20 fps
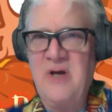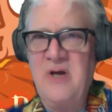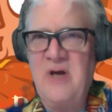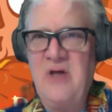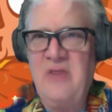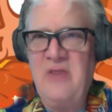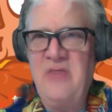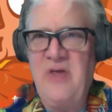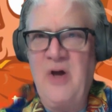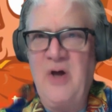
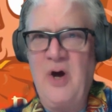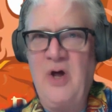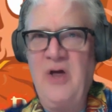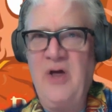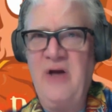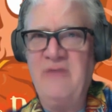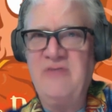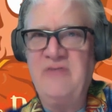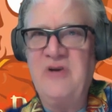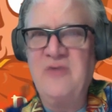they all
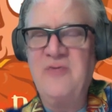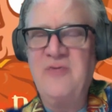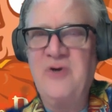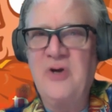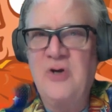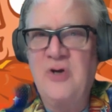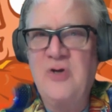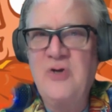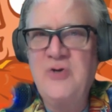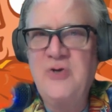have different
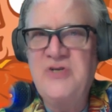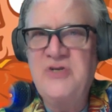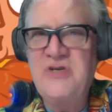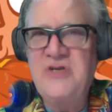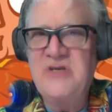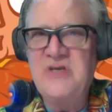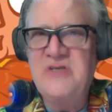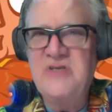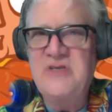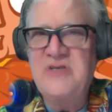
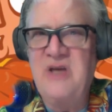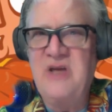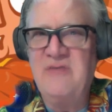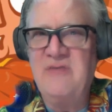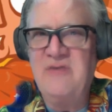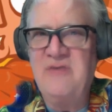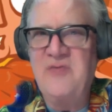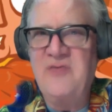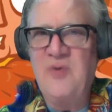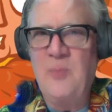acoustics. They
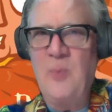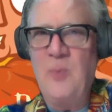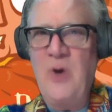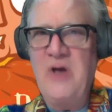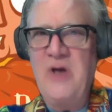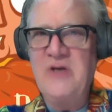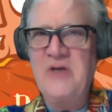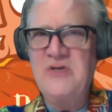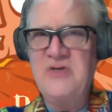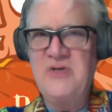have different
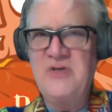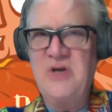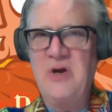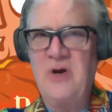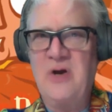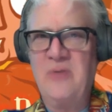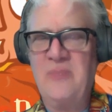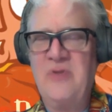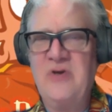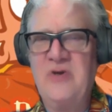ways,
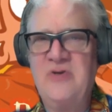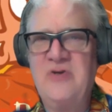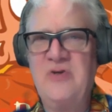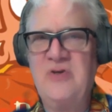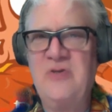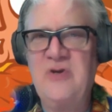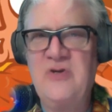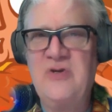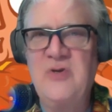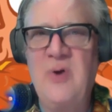
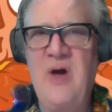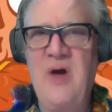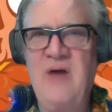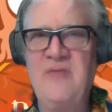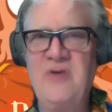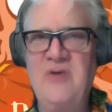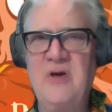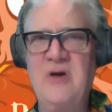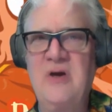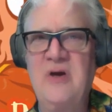that you
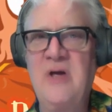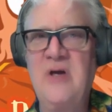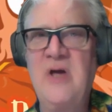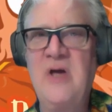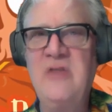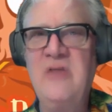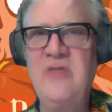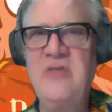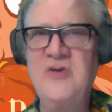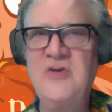have
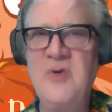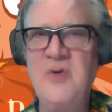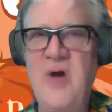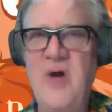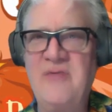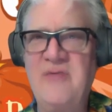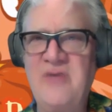to